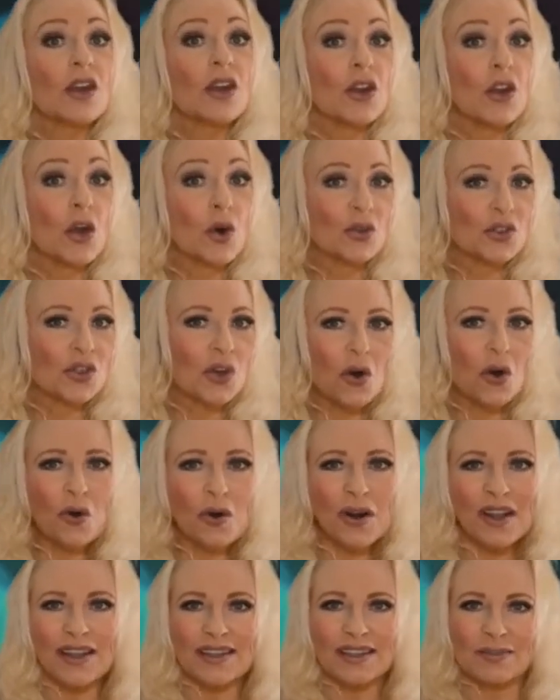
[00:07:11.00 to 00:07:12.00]

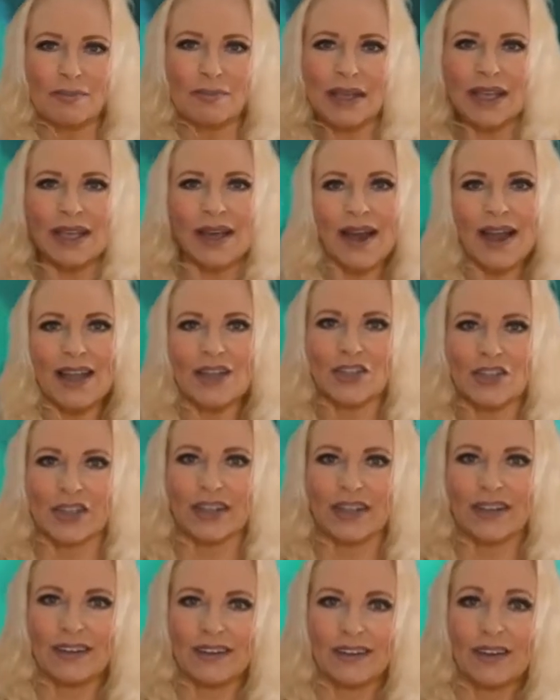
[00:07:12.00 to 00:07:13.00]
Notorious
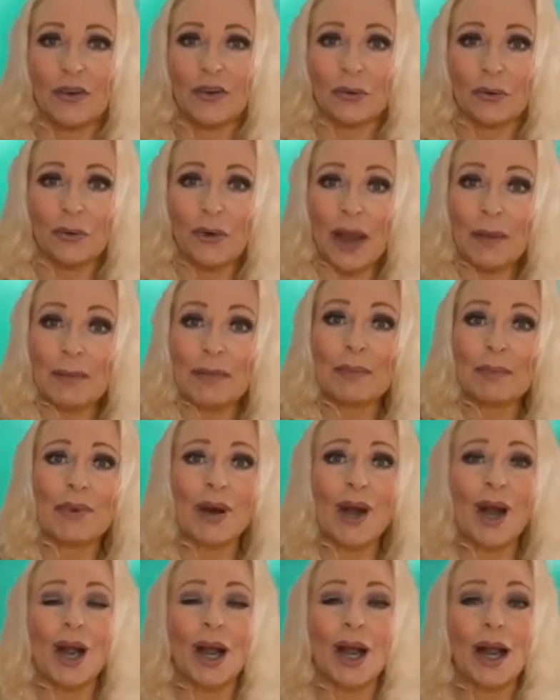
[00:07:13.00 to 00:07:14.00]
B.I.G., Raymond
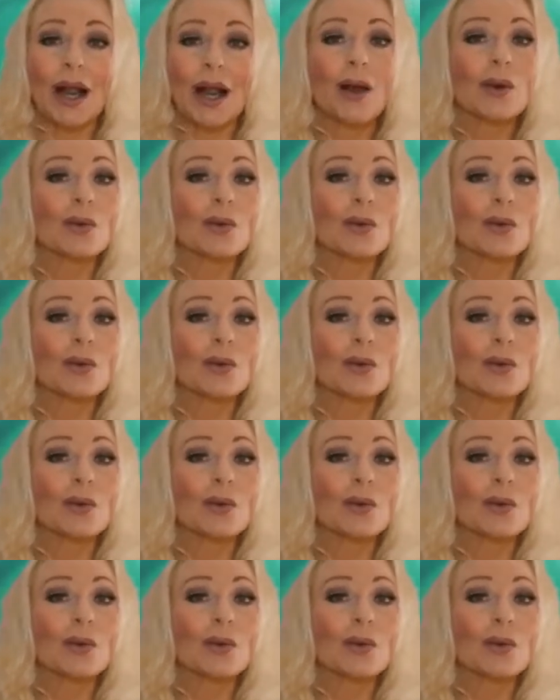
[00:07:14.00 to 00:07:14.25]
Burr,